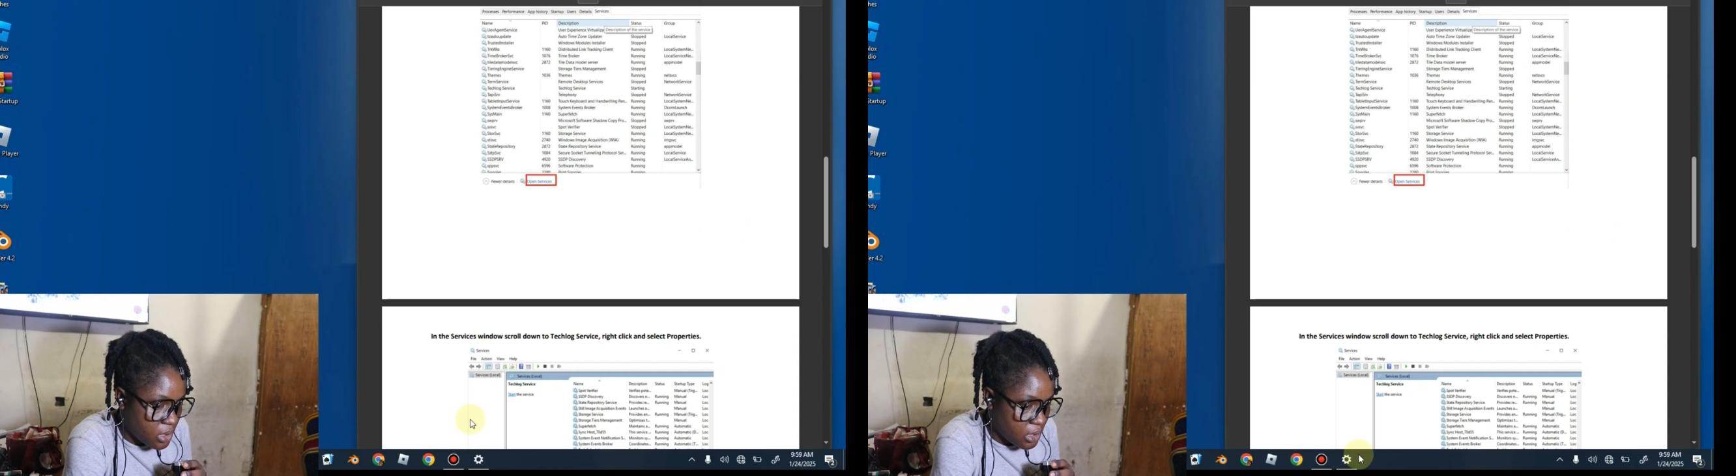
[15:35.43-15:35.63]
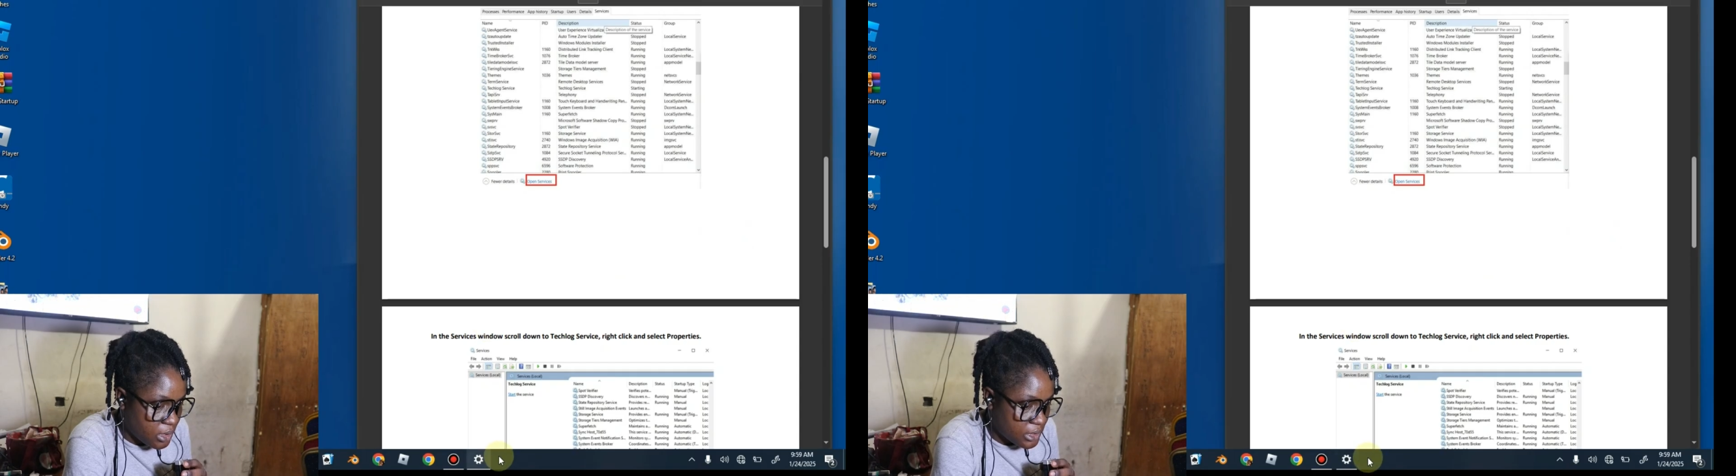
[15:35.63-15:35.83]

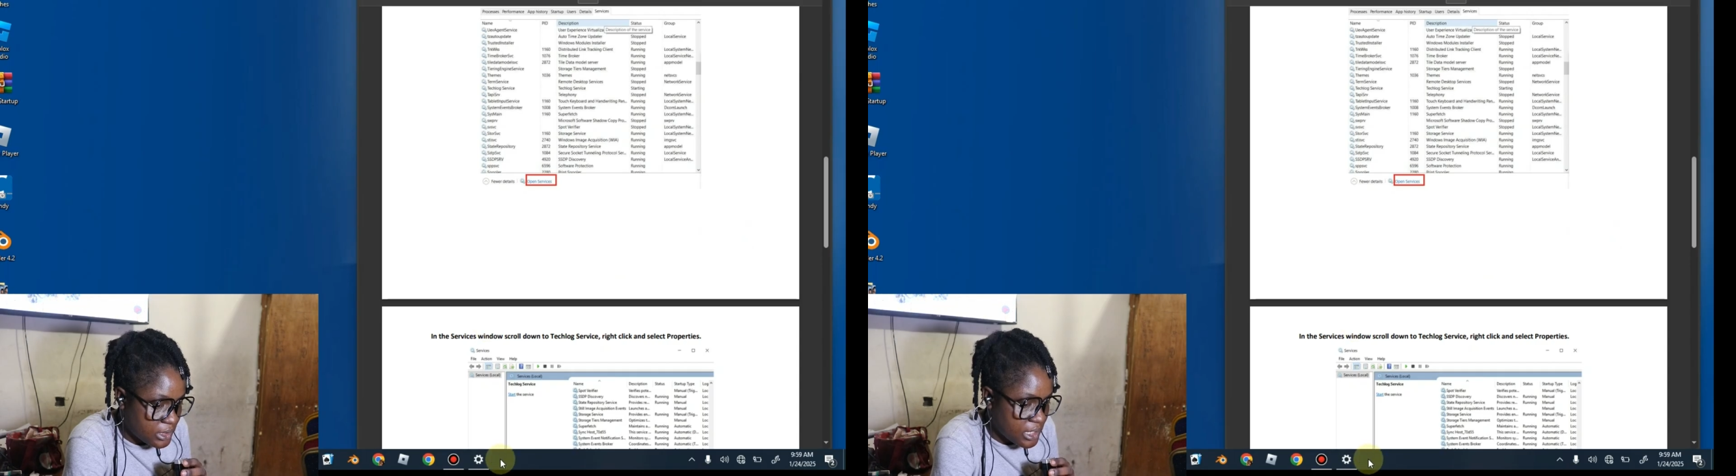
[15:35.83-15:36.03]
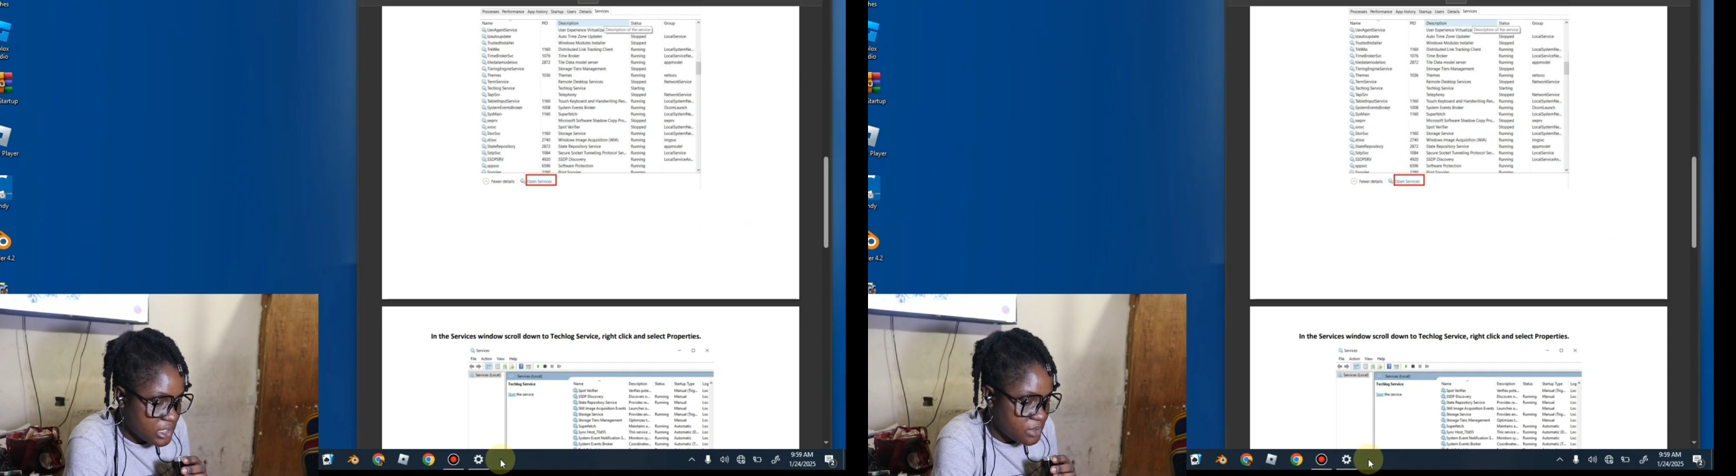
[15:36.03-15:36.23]
our
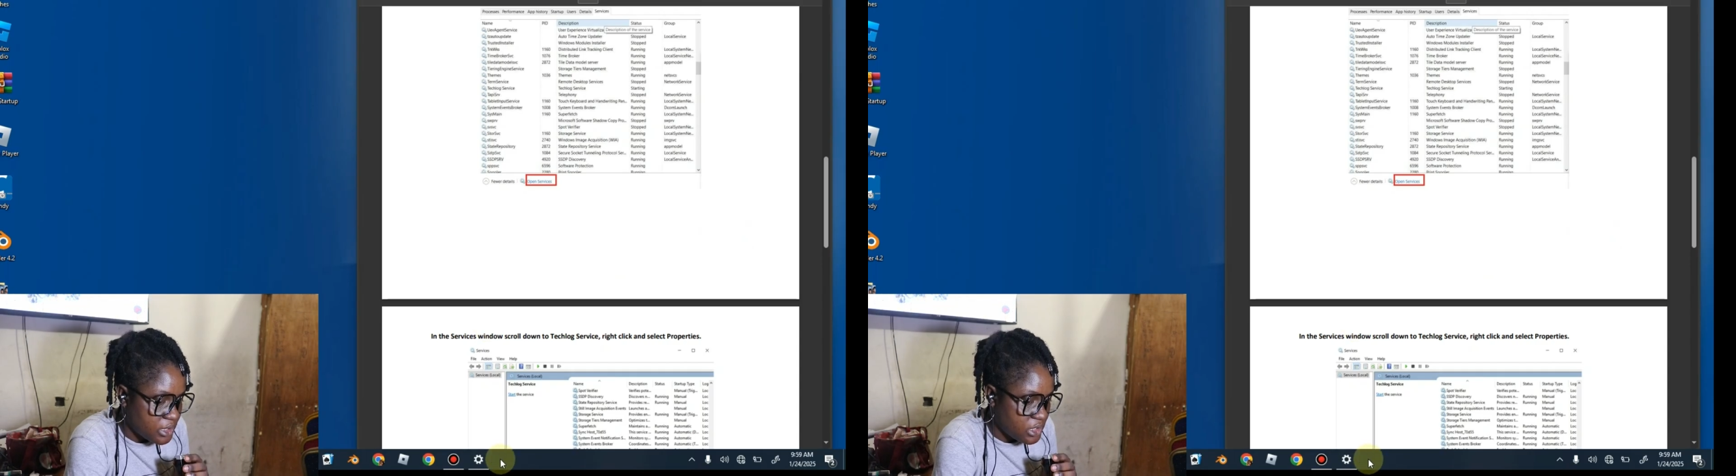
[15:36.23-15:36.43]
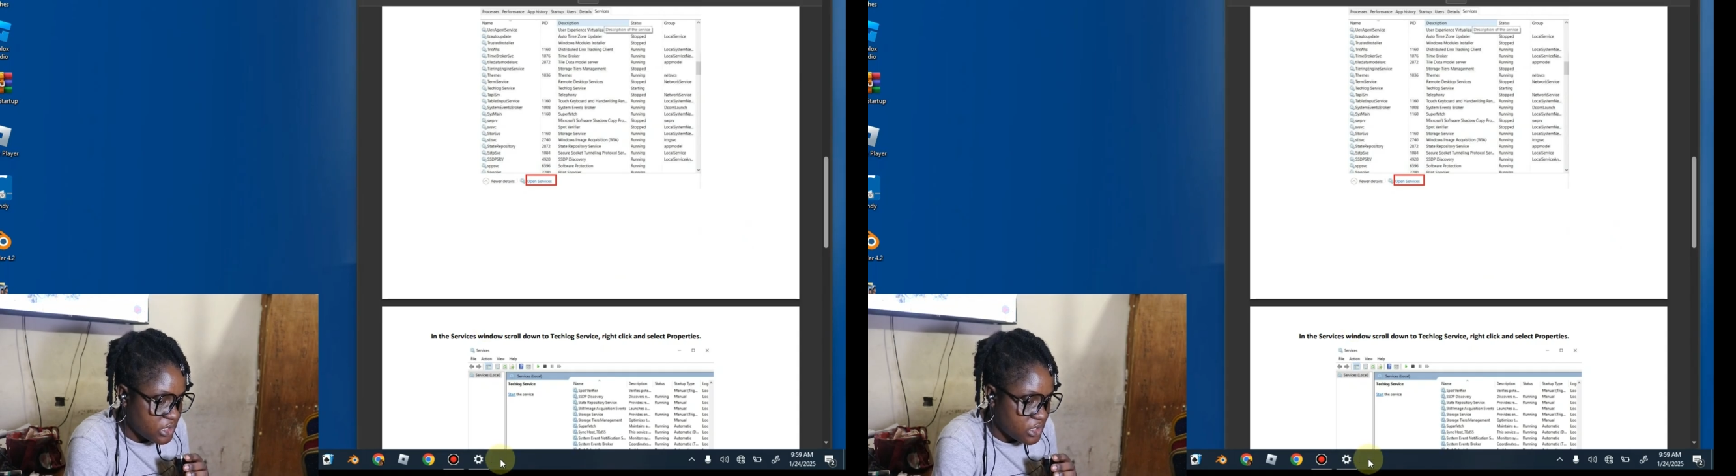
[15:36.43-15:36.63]
task
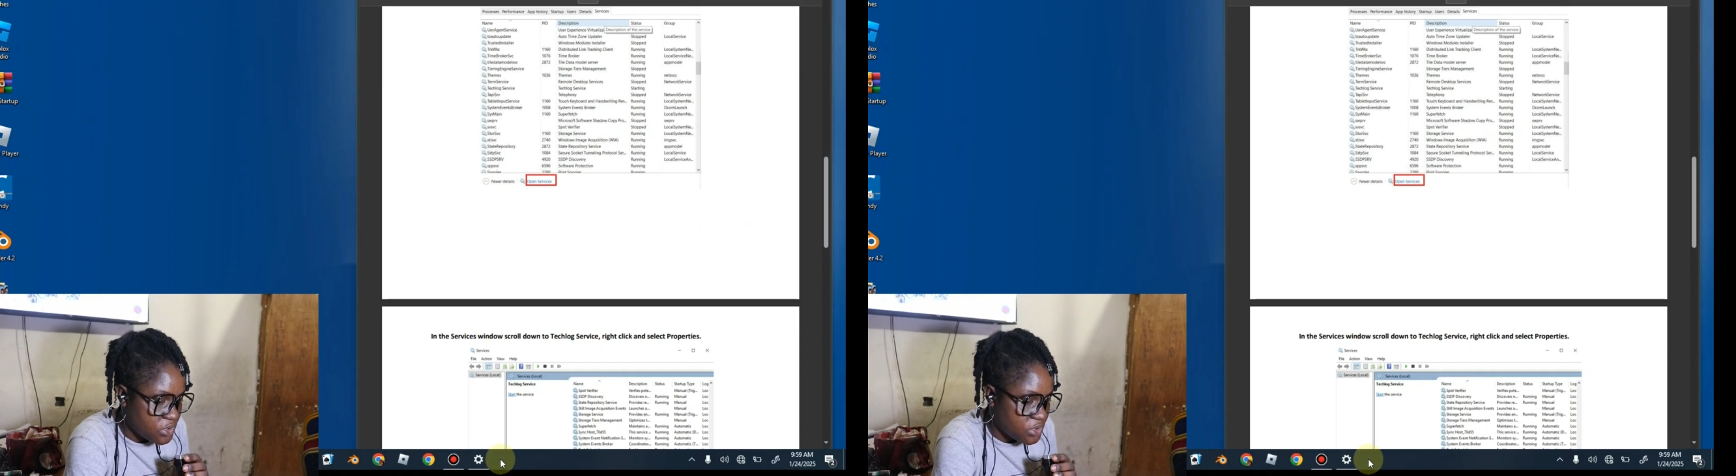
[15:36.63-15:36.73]
manager.